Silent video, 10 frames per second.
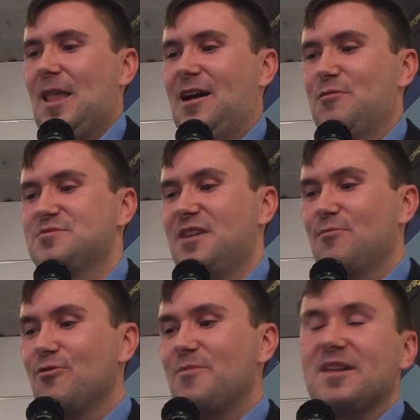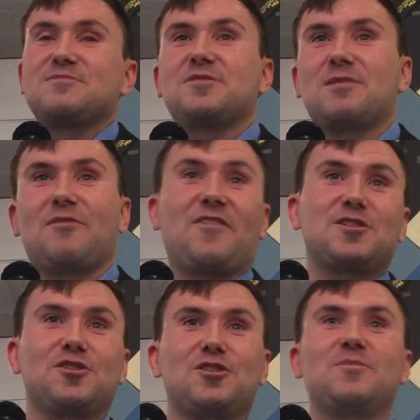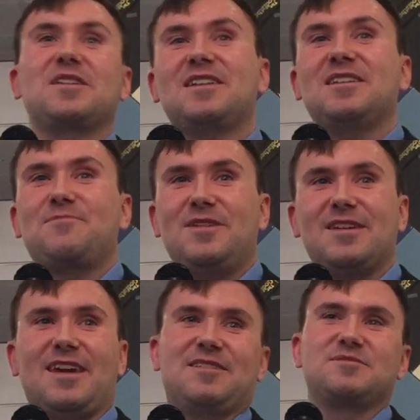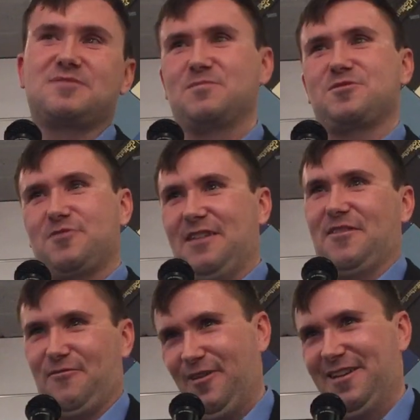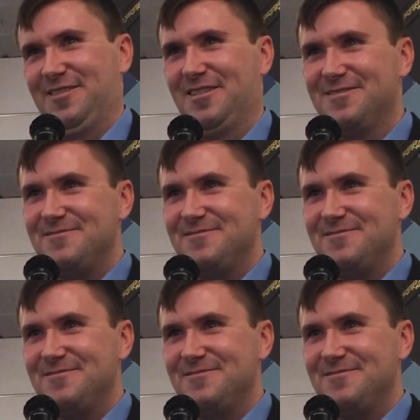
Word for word: I was now roommates with a professional human guinea pig and his dumpster diving friend.